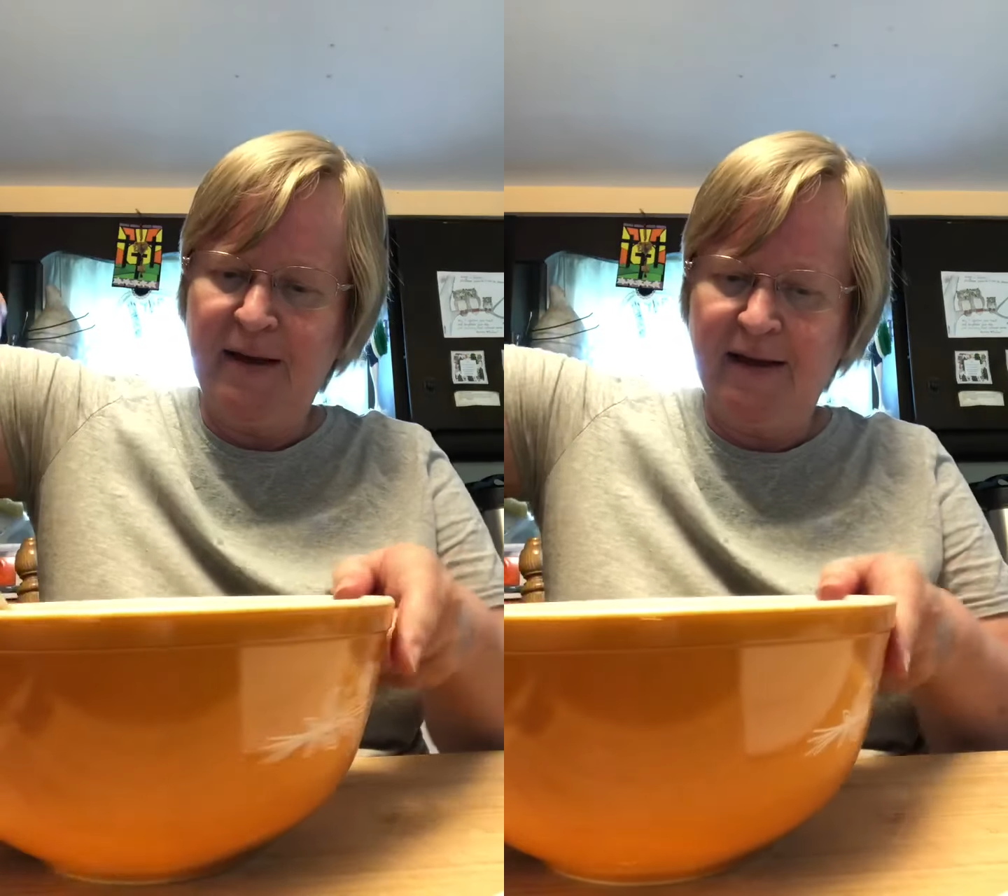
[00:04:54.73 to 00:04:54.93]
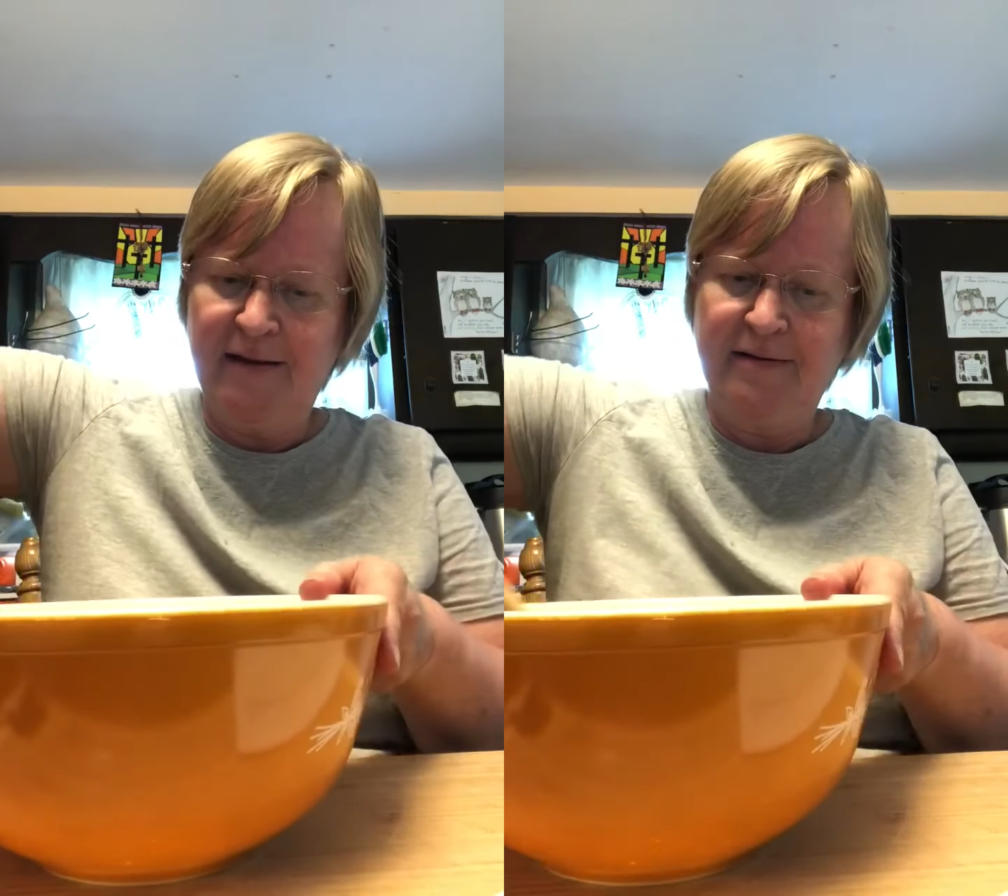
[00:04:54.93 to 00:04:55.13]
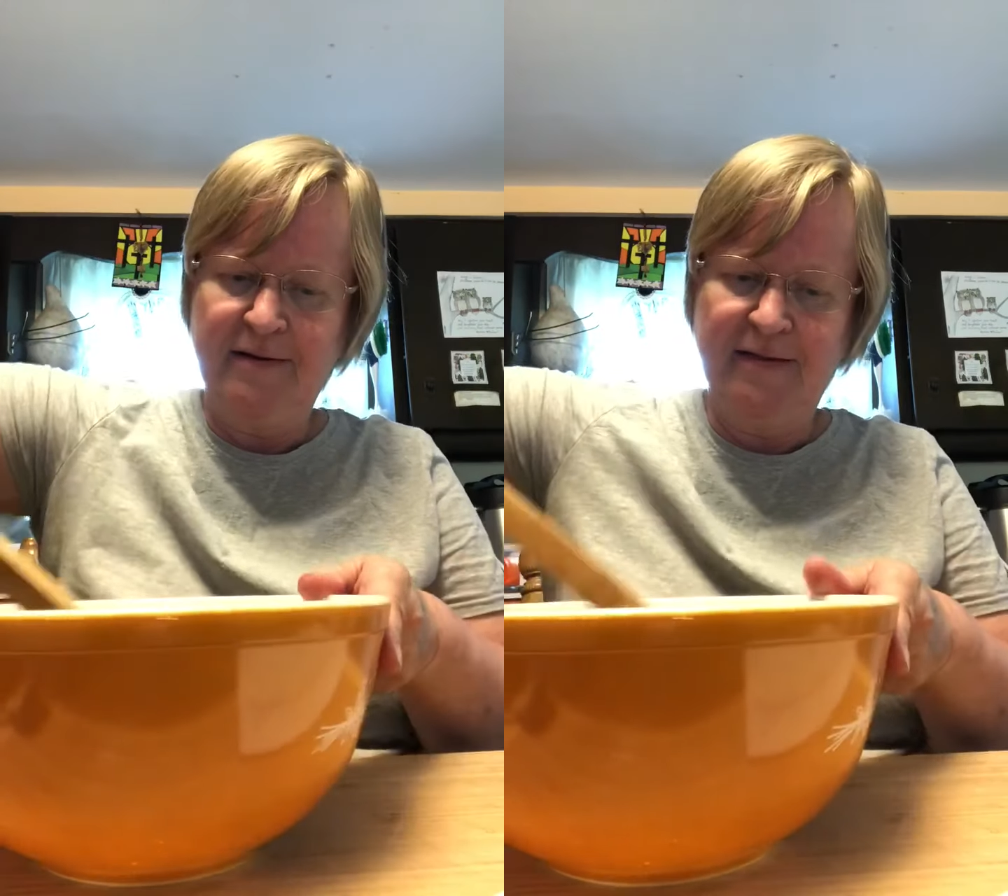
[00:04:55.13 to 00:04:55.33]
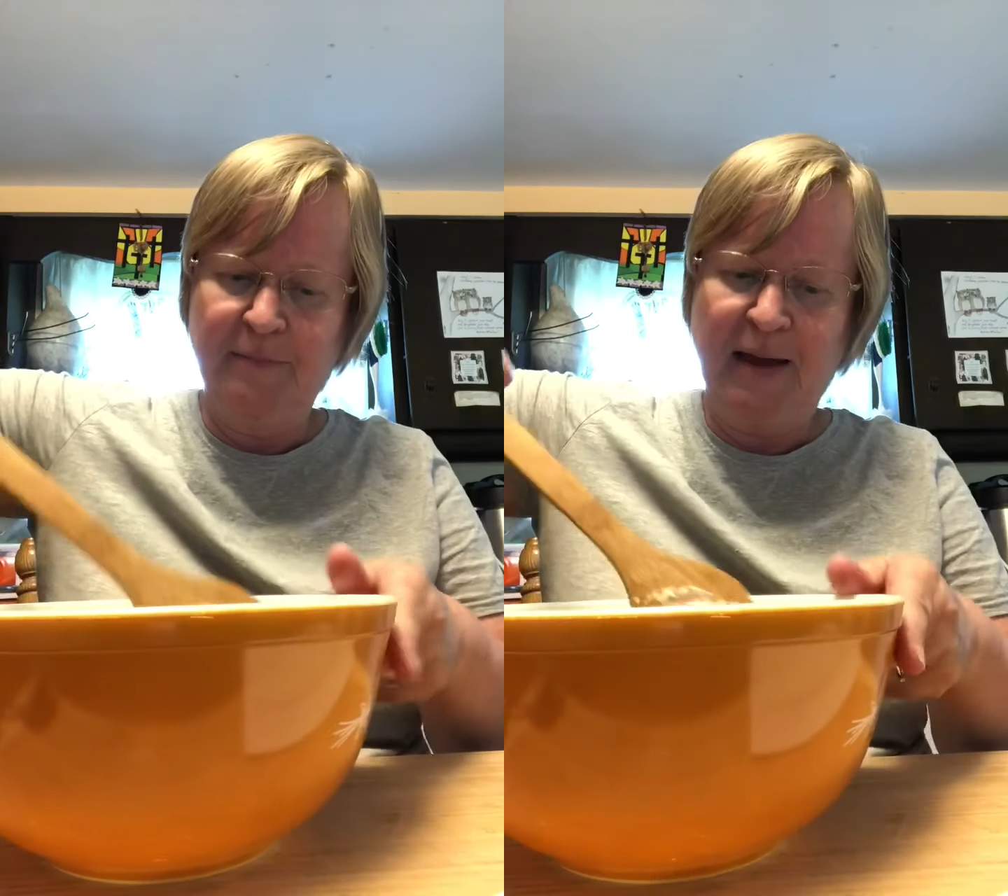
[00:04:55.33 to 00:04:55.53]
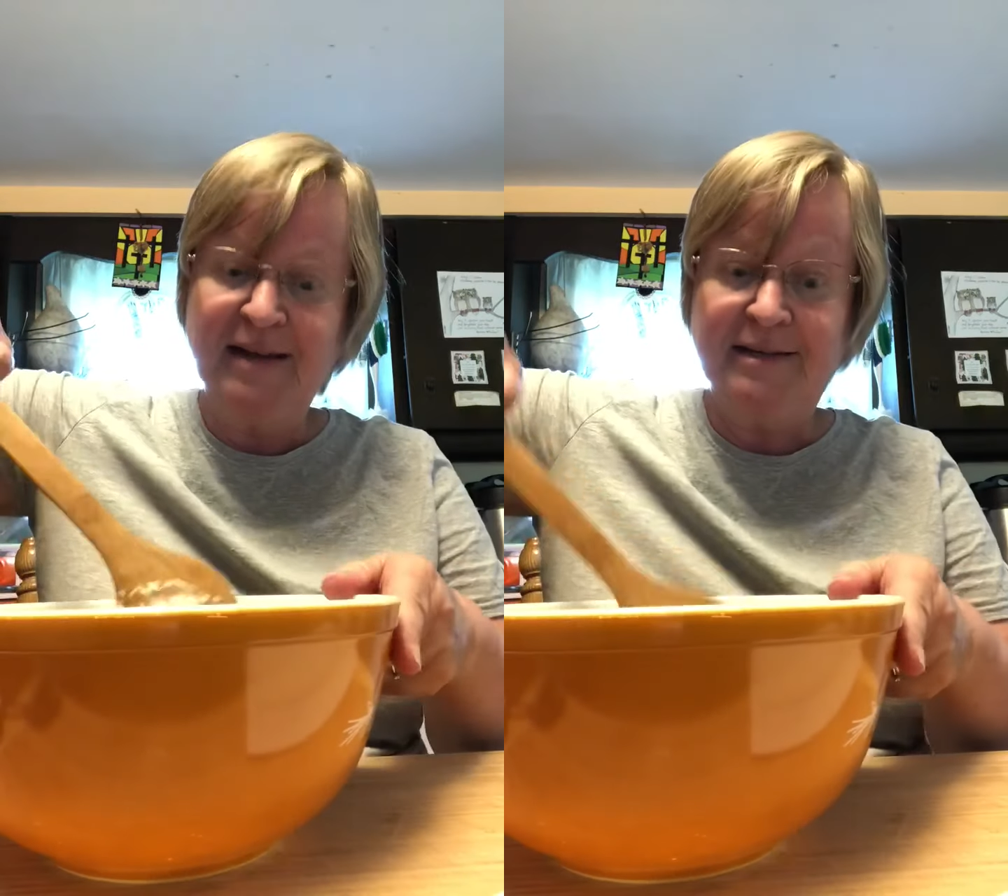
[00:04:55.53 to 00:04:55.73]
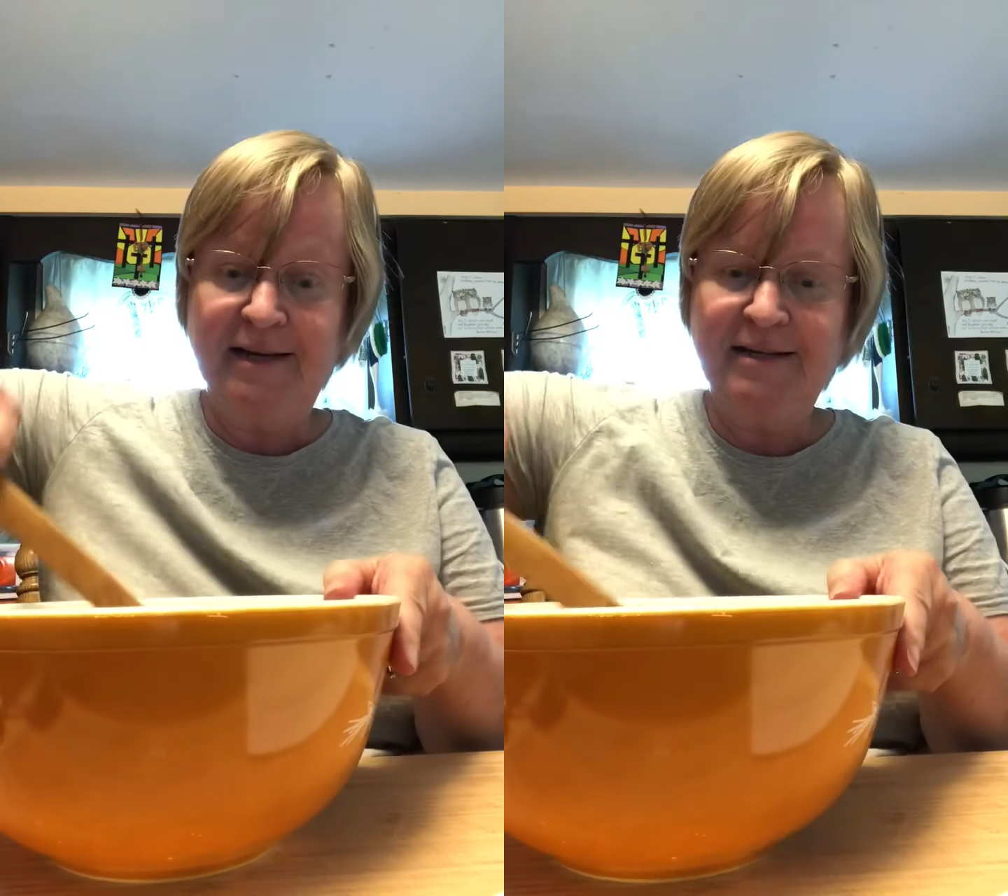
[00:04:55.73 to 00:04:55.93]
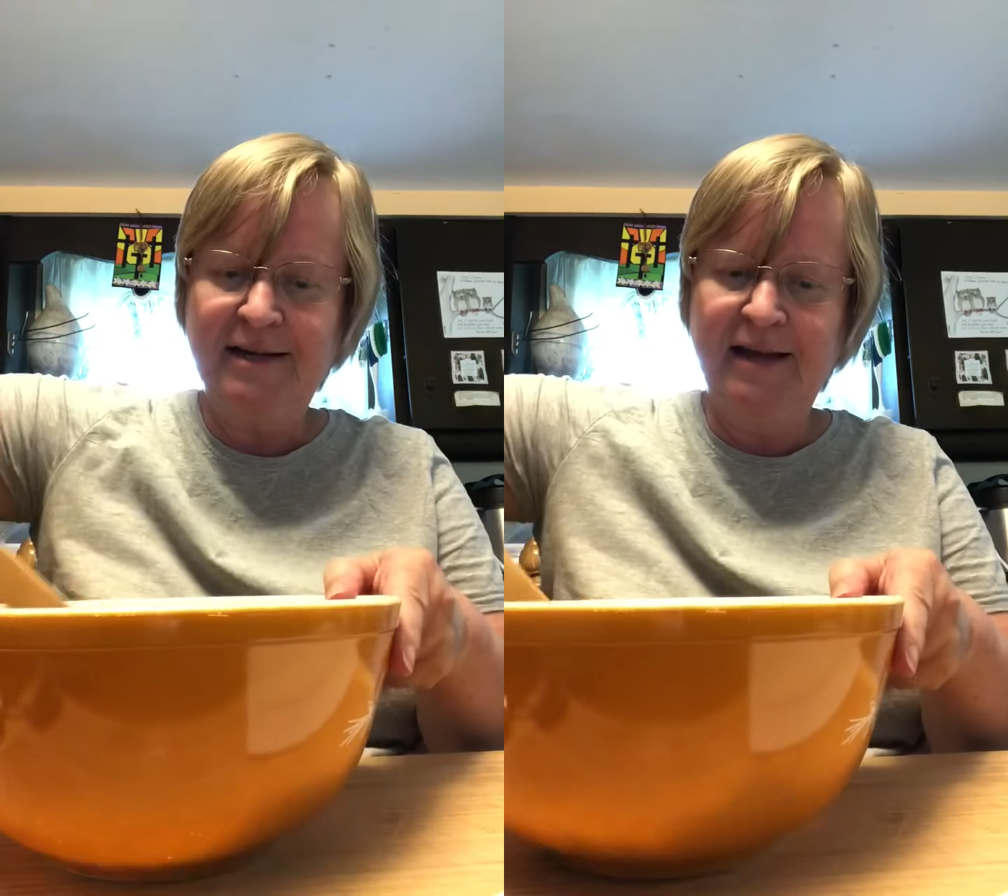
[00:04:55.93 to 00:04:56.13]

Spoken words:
and they baked it,